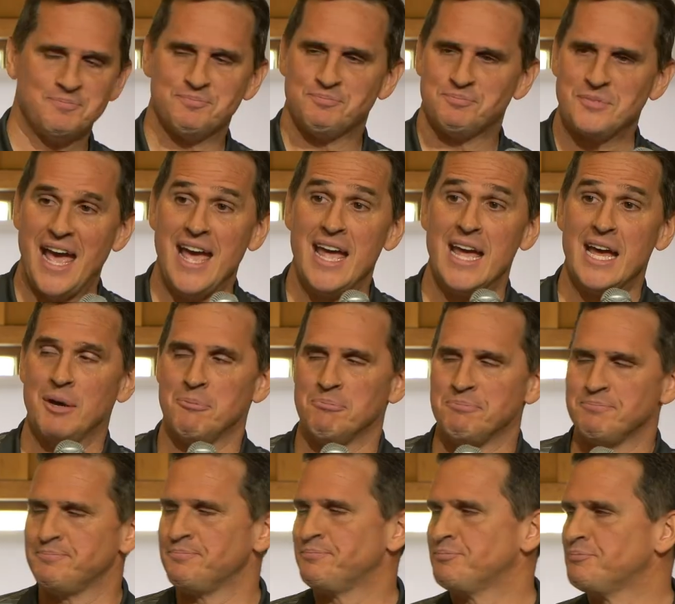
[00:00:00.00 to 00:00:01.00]
a.m.,
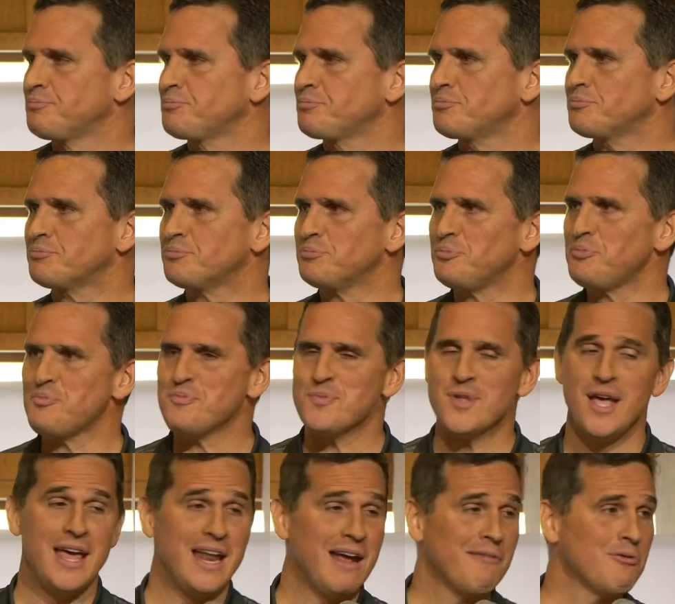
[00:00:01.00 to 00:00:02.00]

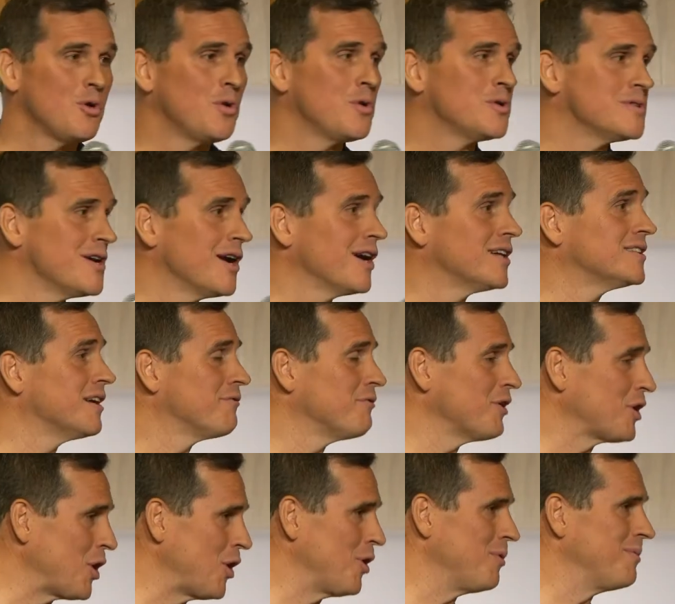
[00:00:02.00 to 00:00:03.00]
and everyone was there except for
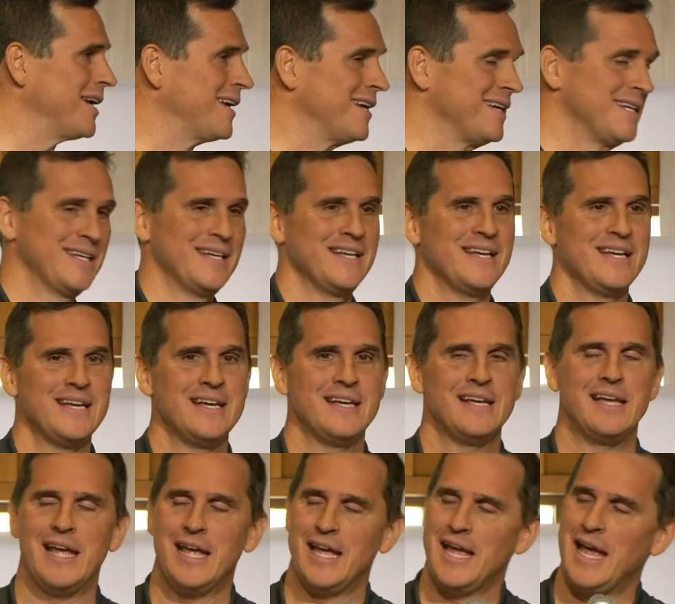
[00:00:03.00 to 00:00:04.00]
Kobe.
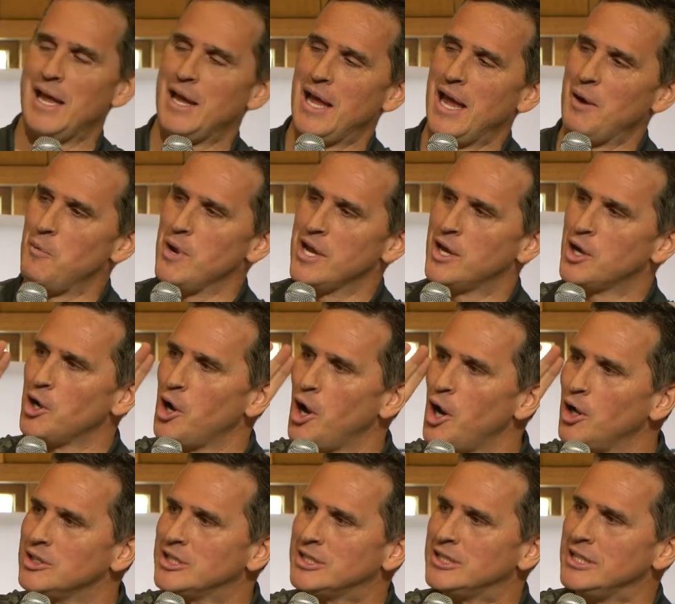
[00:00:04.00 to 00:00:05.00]
And we could all
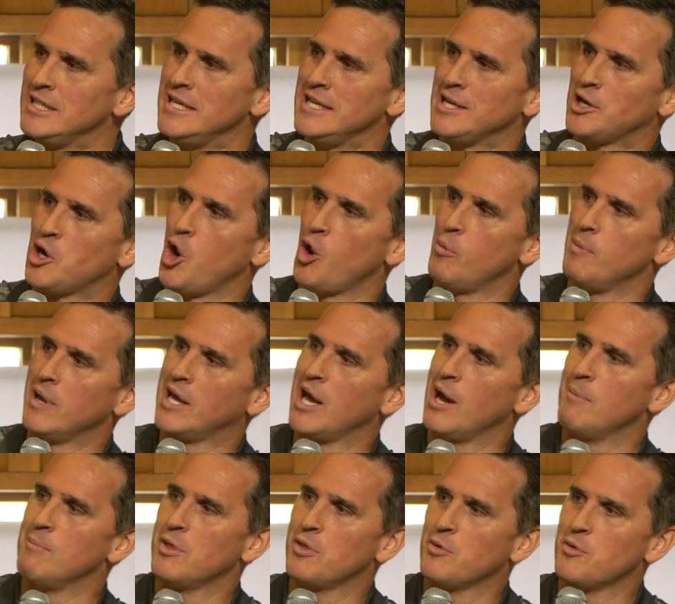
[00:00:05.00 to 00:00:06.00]
see Kobe
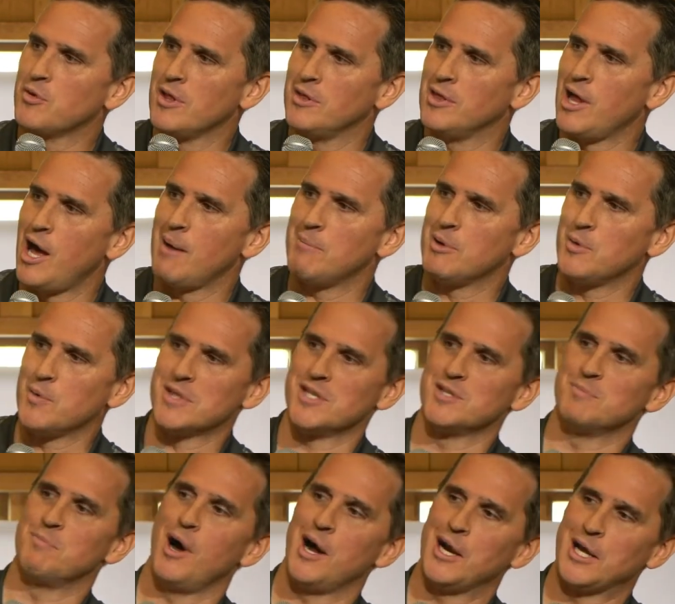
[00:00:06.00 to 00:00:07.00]
coming through the lobby with his
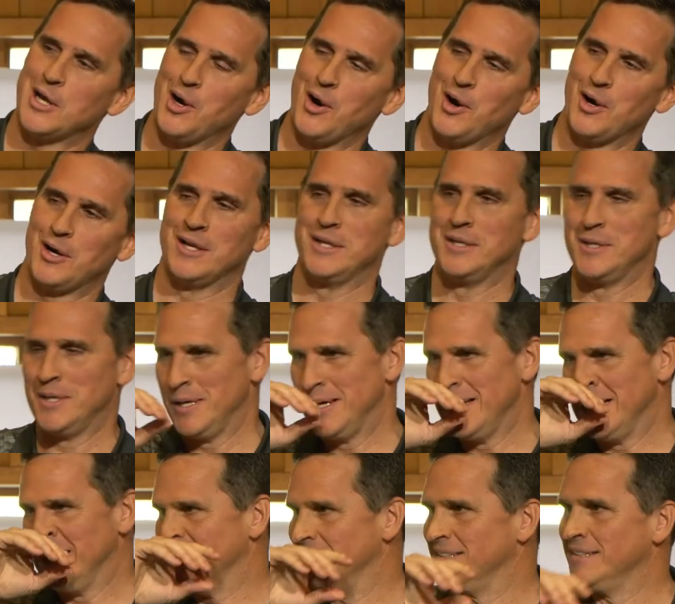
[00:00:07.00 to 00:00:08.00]
bodyguard.
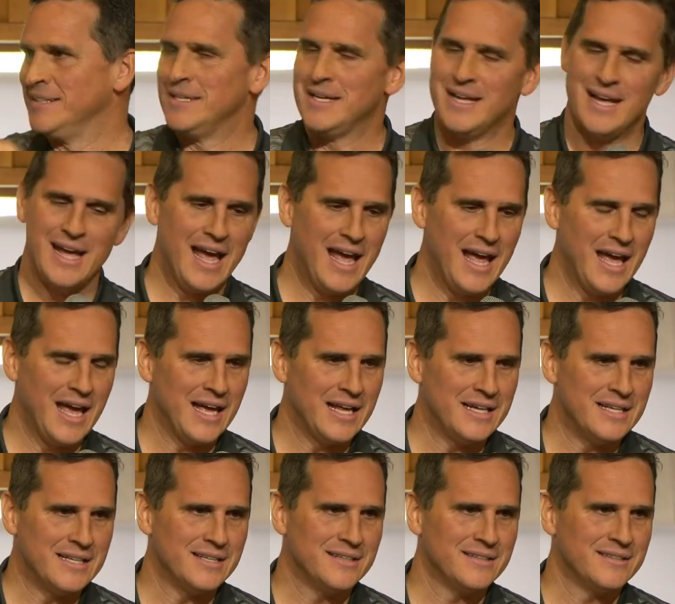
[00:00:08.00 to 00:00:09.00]

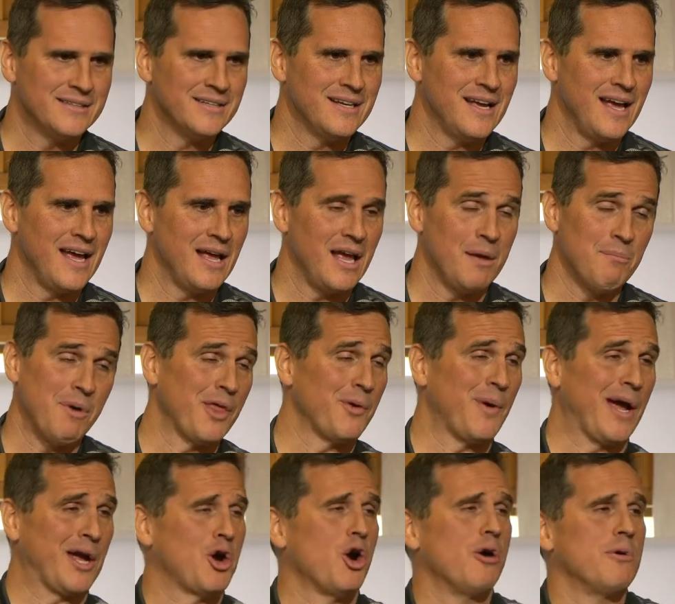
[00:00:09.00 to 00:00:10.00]
And by the way,
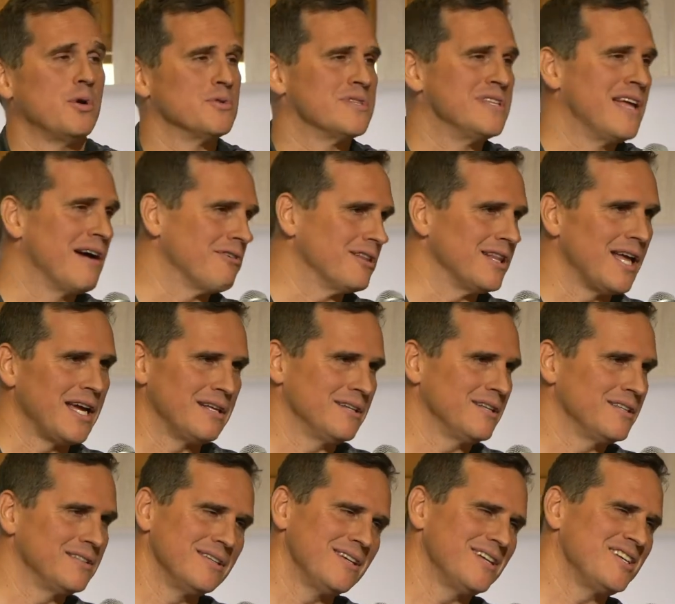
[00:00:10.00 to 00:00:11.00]
Kobe was never late.
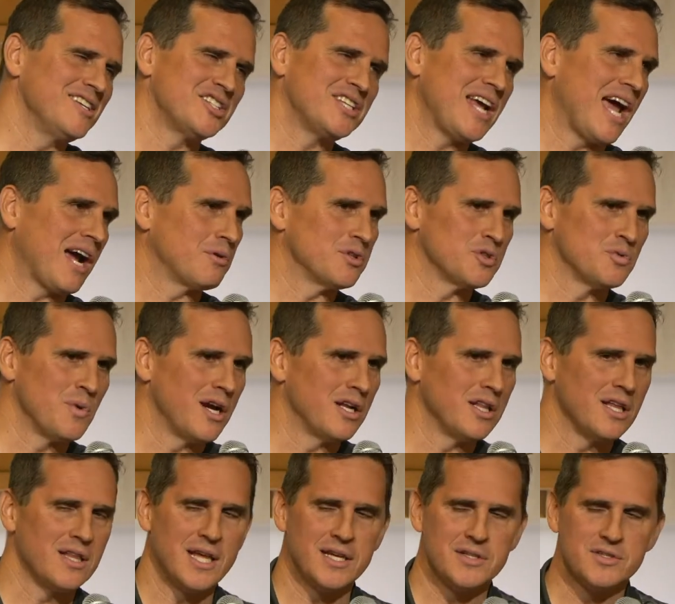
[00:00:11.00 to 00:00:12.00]
Shaq was rarely
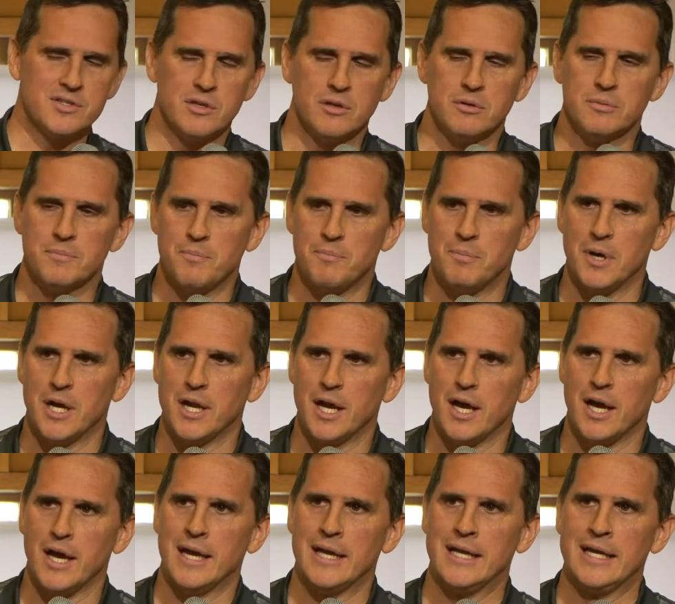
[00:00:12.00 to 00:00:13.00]
late too. But